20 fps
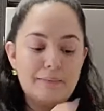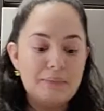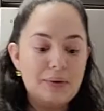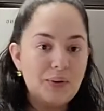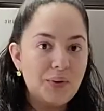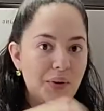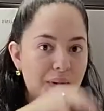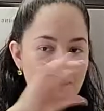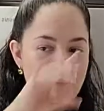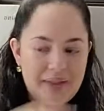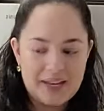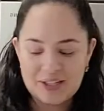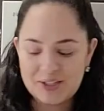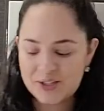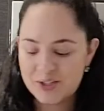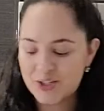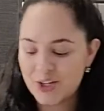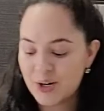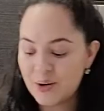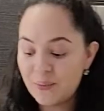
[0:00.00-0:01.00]
milk
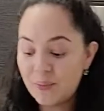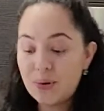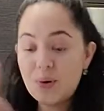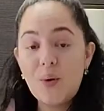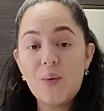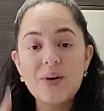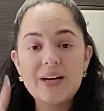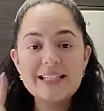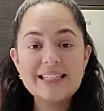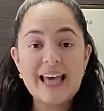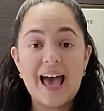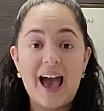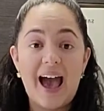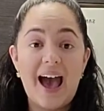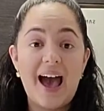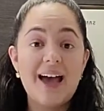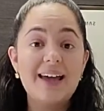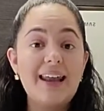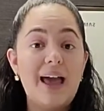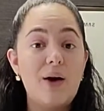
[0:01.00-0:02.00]
mixture, we're going to
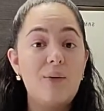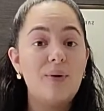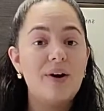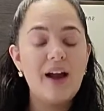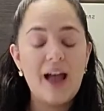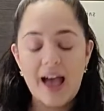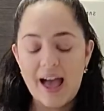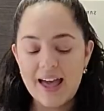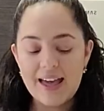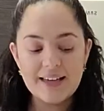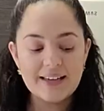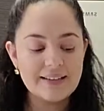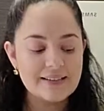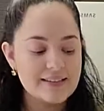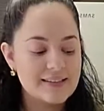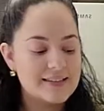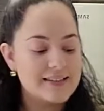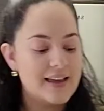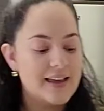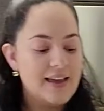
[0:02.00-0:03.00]
add our eggs.
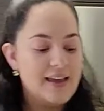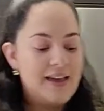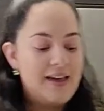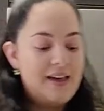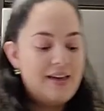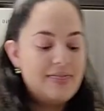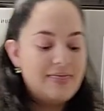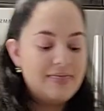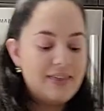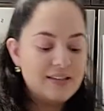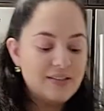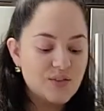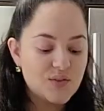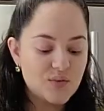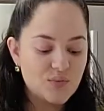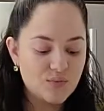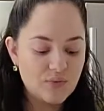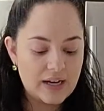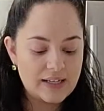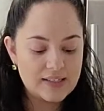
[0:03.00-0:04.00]
This
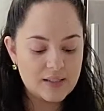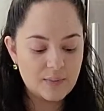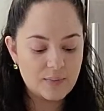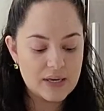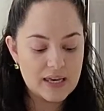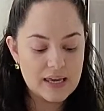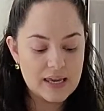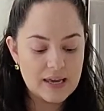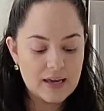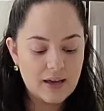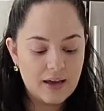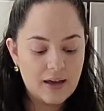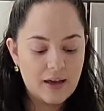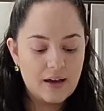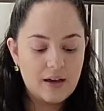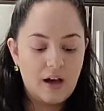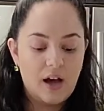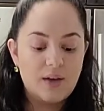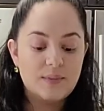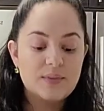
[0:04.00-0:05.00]
recipe
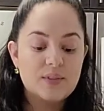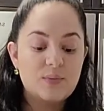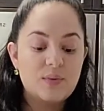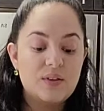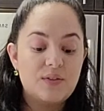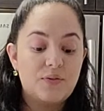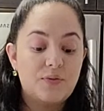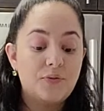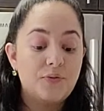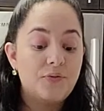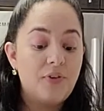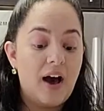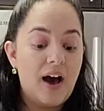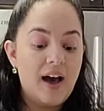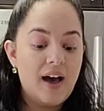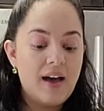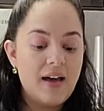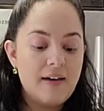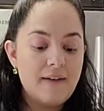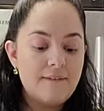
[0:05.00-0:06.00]
comes with
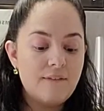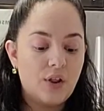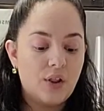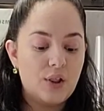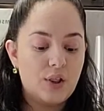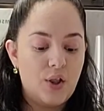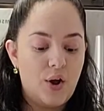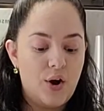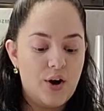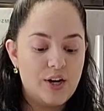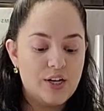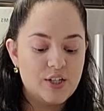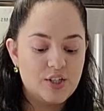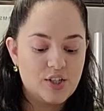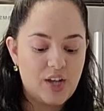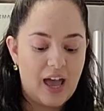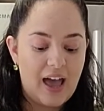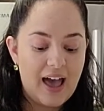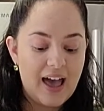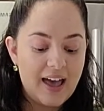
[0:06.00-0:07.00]
5 large
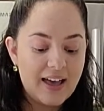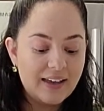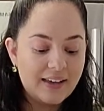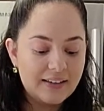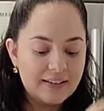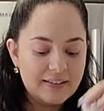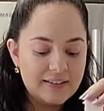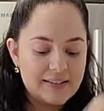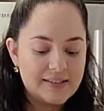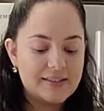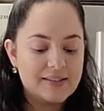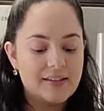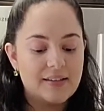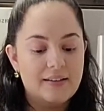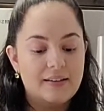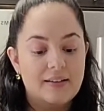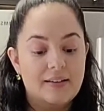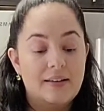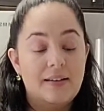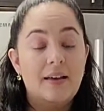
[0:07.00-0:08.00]
eggs.
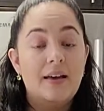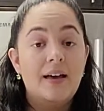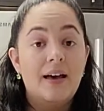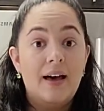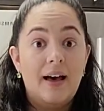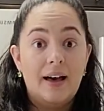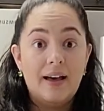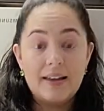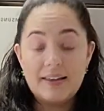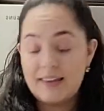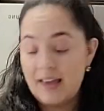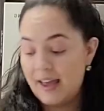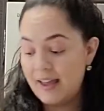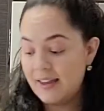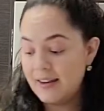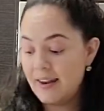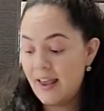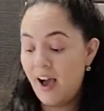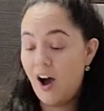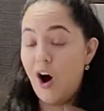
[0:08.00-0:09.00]

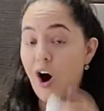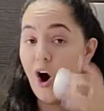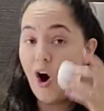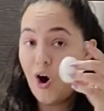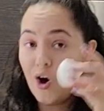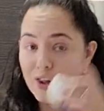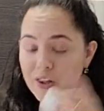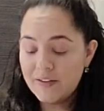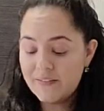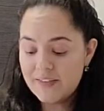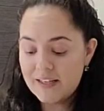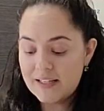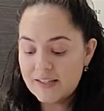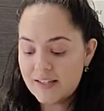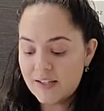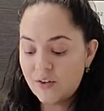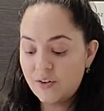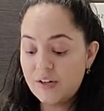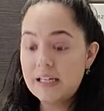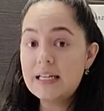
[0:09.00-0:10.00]
Again, all of these
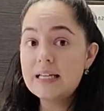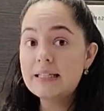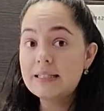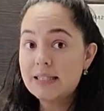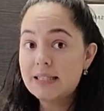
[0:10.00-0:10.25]
ingredients,